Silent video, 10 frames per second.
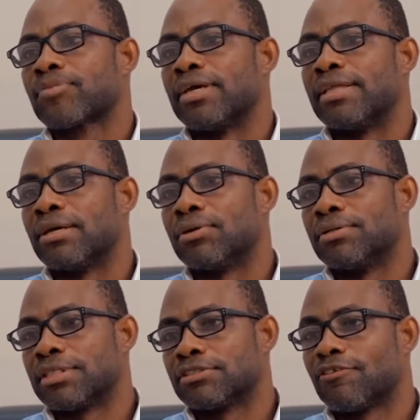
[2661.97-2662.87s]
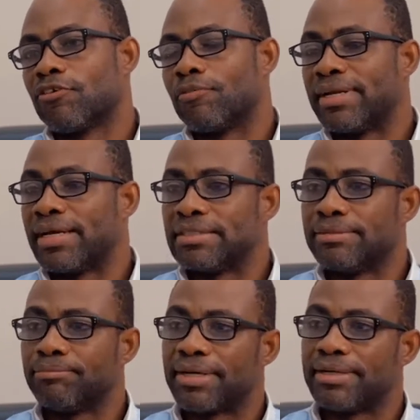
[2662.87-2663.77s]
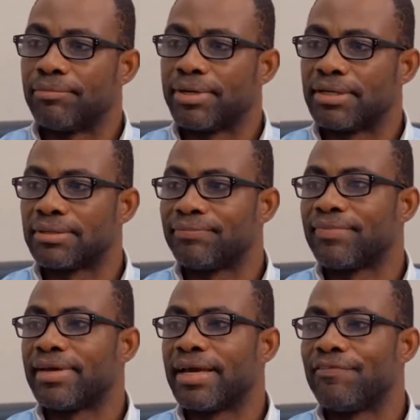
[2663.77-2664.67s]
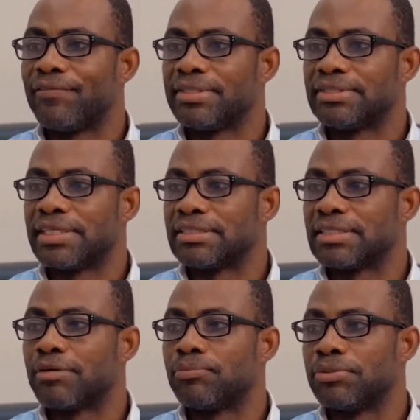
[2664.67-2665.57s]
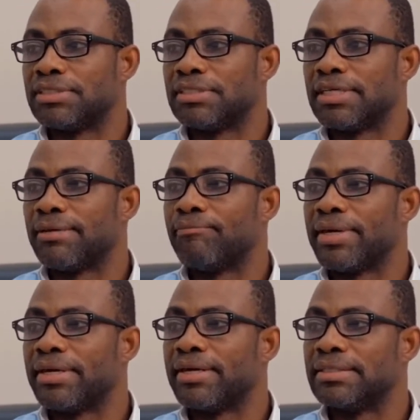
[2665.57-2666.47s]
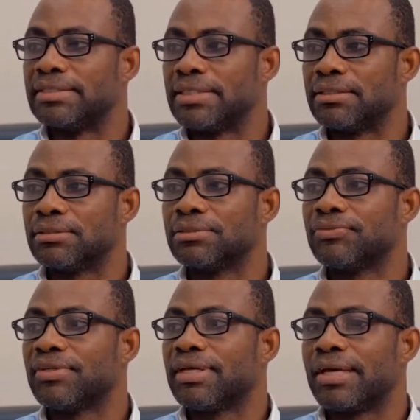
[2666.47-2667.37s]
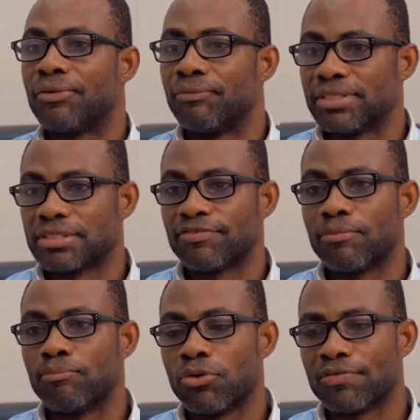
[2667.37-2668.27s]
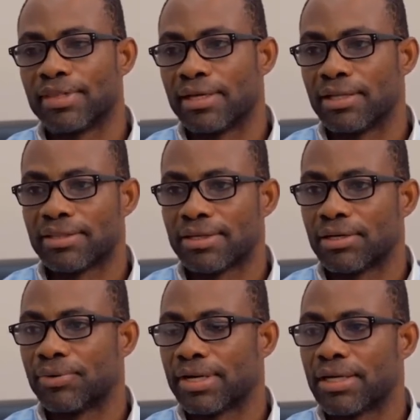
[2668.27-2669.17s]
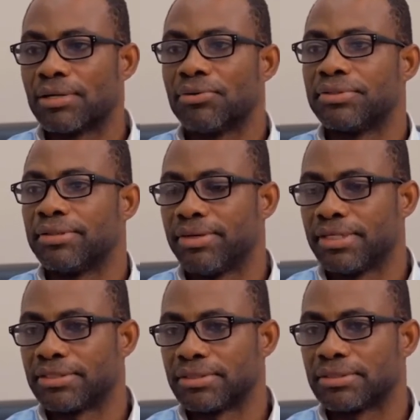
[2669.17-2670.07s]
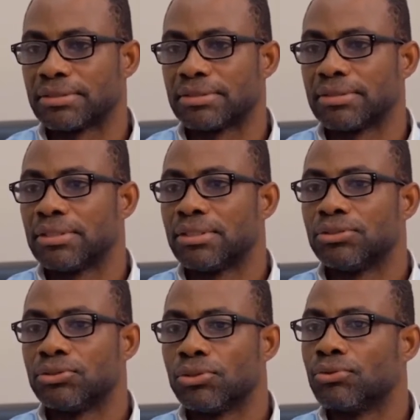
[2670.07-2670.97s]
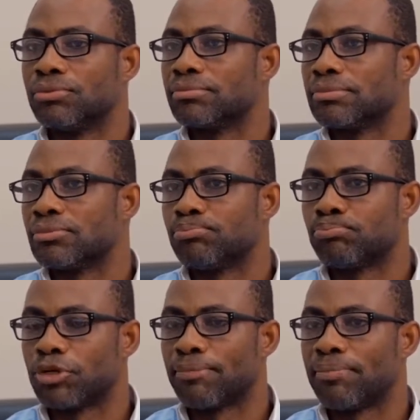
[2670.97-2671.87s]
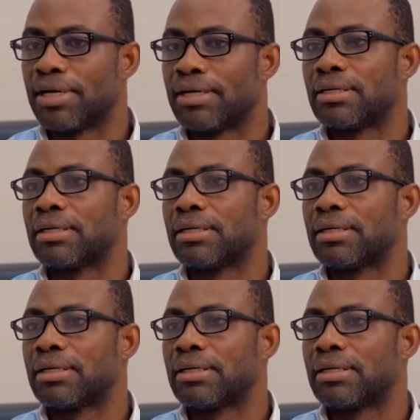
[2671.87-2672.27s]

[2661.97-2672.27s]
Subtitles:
In the context of COVID-19 pandemic, every surgical procedure may entail a risk for both the healthcare worker or the patient. So proper